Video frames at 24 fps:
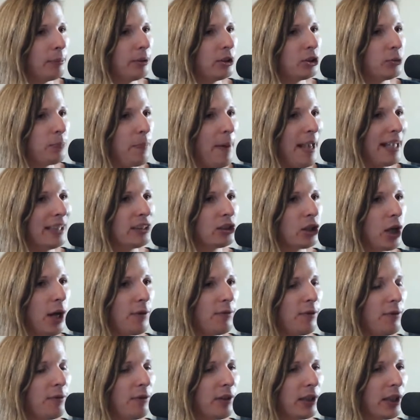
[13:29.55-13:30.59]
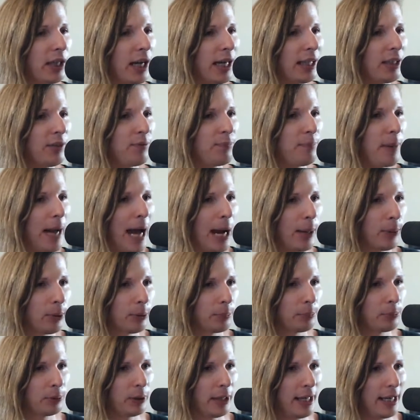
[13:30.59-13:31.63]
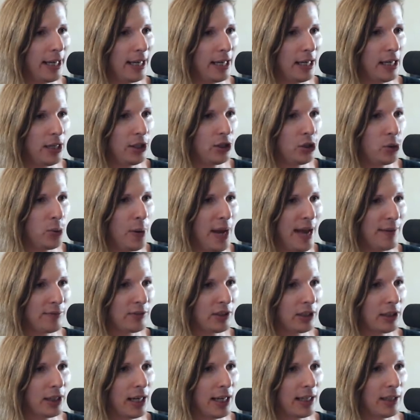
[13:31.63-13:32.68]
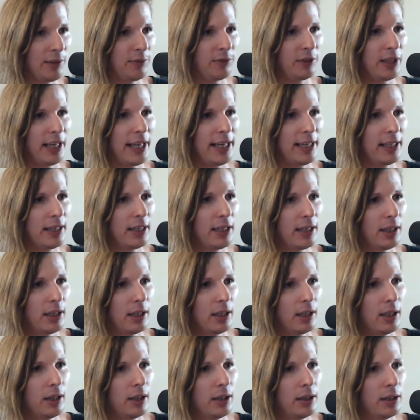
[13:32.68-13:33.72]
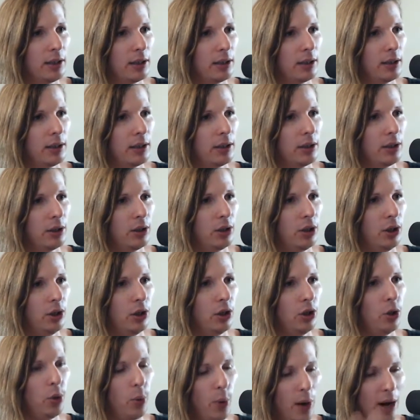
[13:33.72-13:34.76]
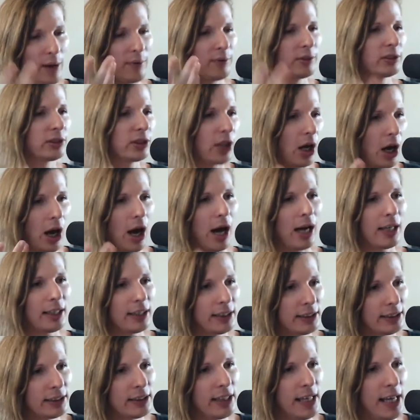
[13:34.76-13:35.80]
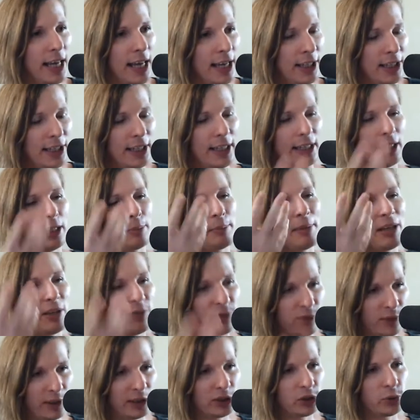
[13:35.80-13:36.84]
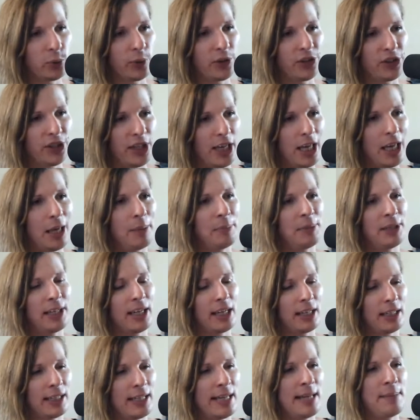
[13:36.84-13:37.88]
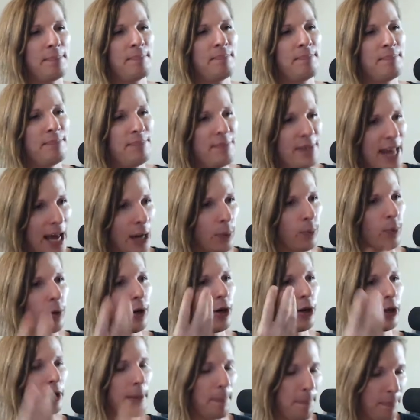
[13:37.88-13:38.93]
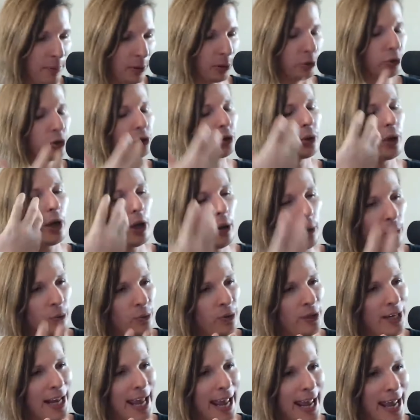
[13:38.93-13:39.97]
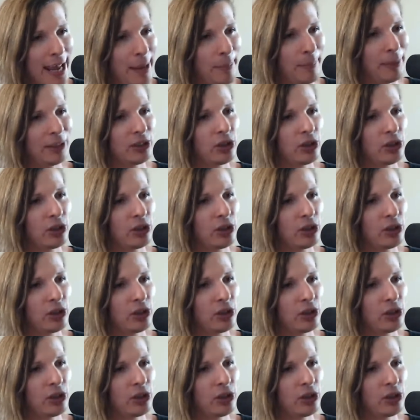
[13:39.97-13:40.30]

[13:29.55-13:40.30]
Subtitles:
It's based off of a kind of power play, and you have to kind of like whoever's the hottest thing, you got to make friends with them. You got to network and build your own name.